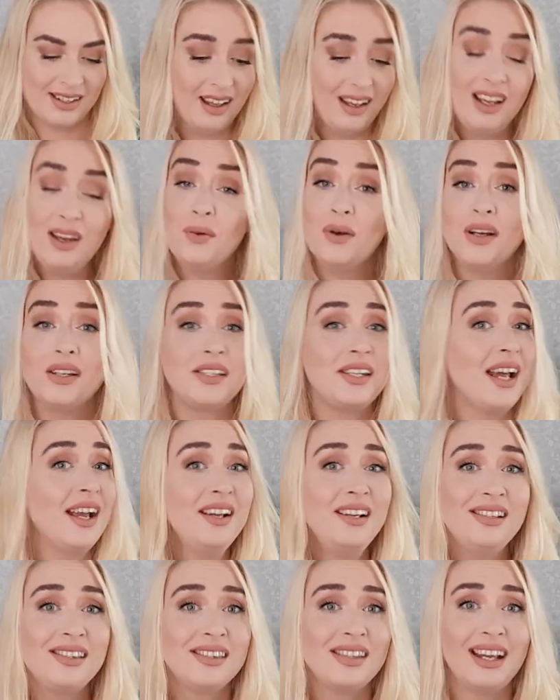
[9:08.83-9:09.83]
It works
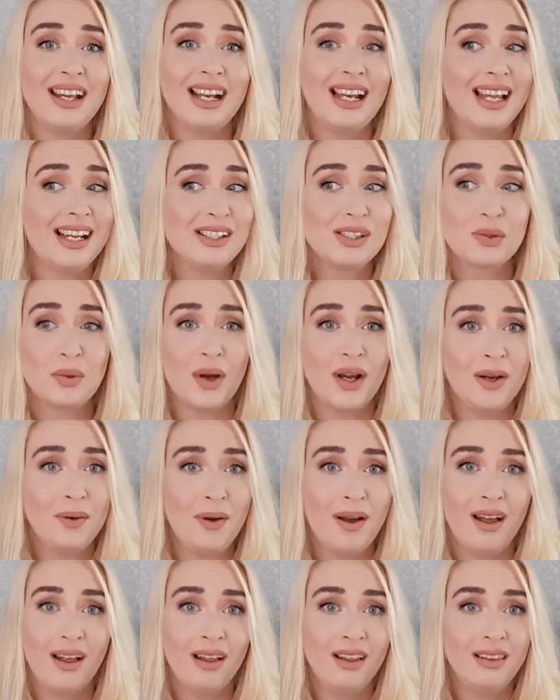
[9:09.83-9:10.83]
nice, it lasts quite
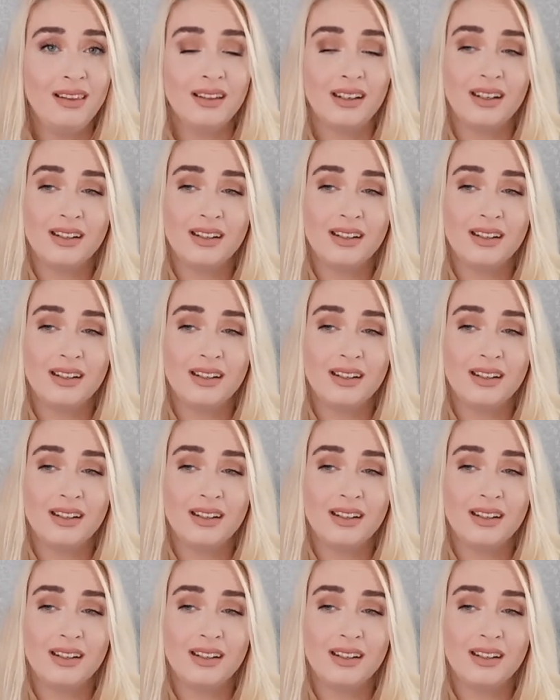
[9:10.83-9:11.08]
well.